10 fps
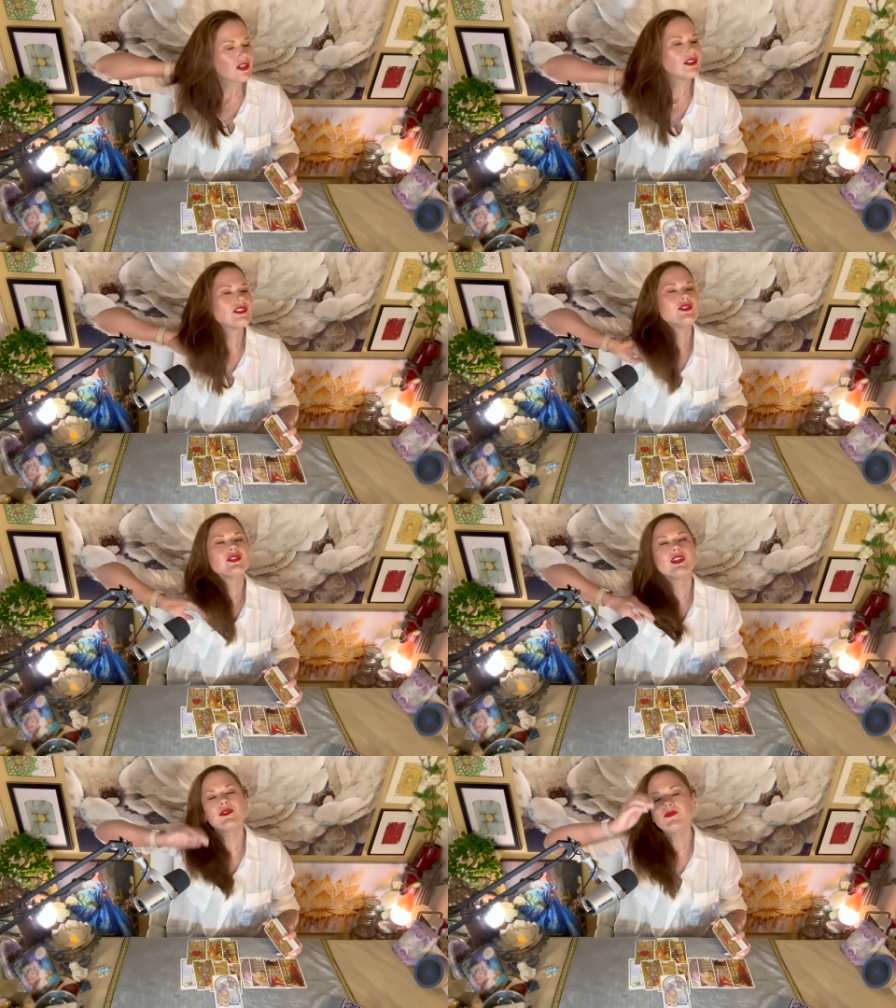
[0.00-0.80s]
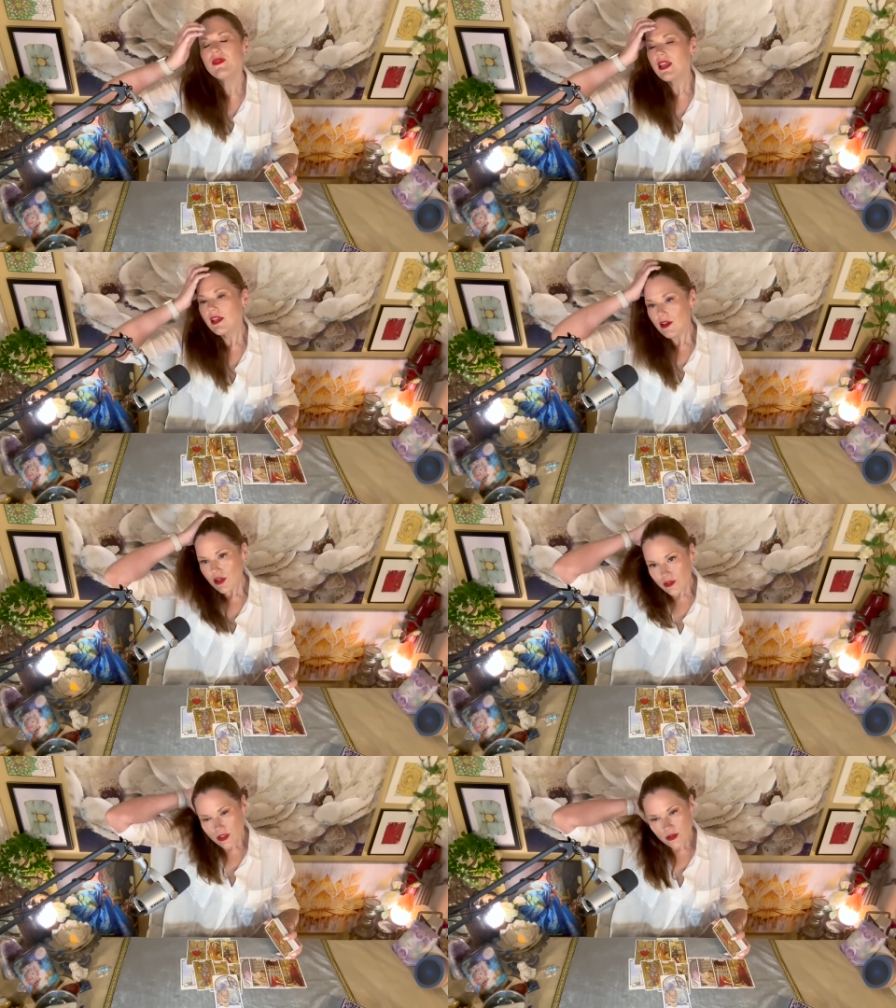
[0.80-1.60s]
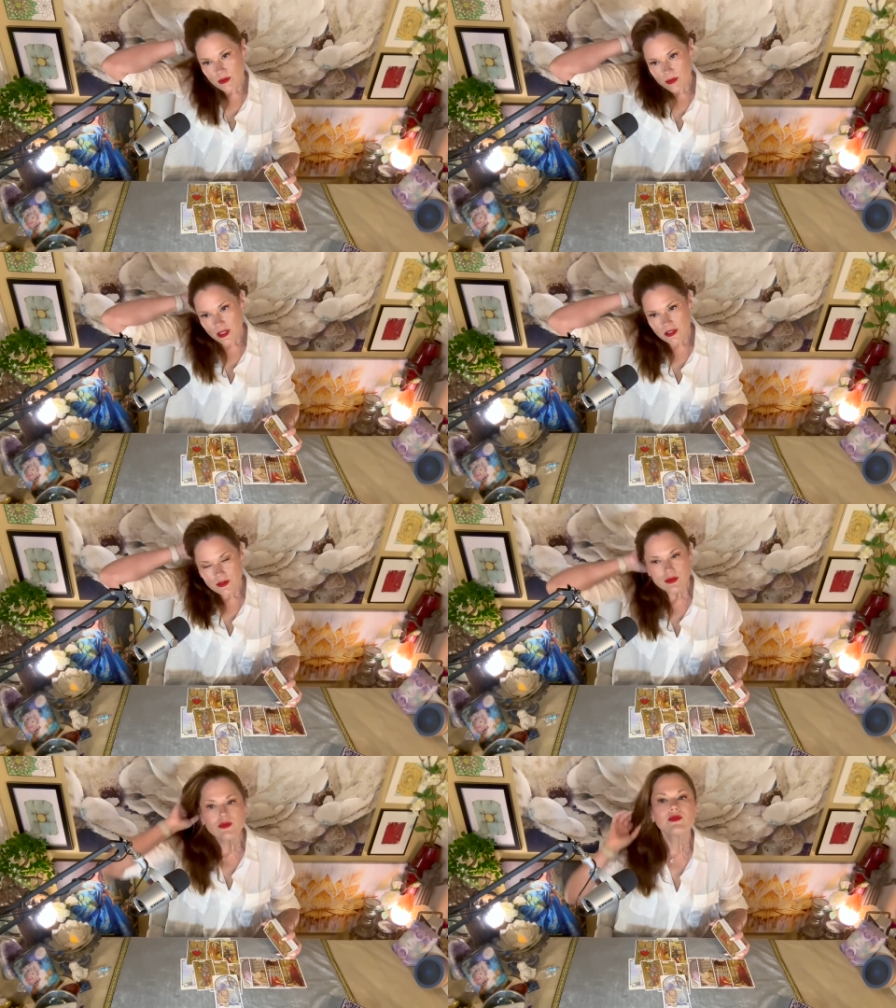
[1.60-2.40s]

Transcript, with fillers: Thank you, stutter. That are repetitive.